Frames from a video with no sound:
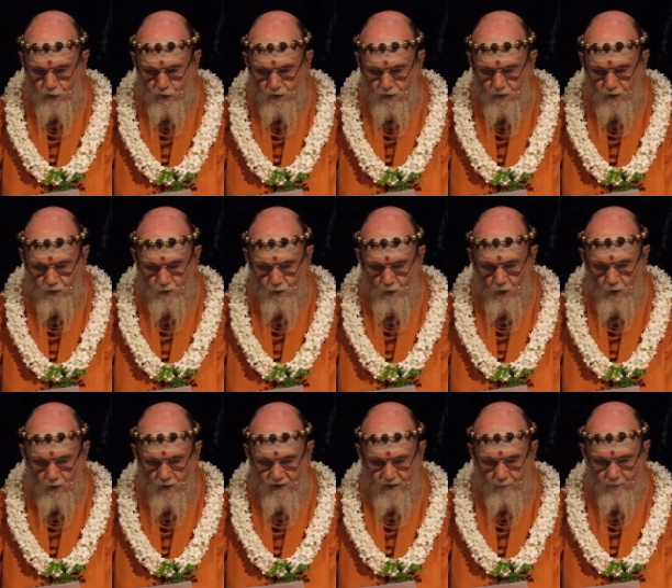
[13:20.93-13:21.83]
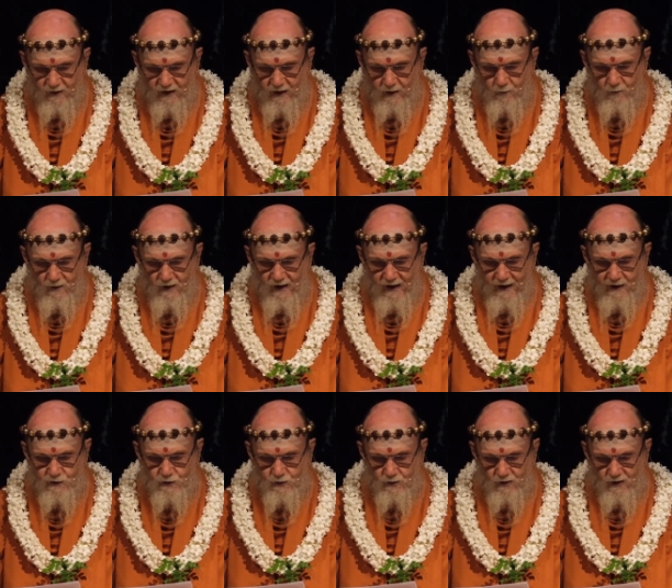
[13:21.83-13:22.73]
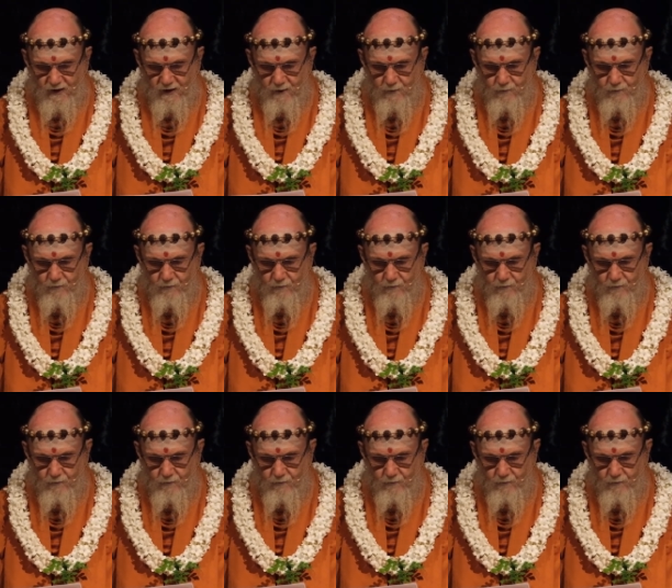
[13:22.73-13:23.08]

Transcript: to control them came naturally.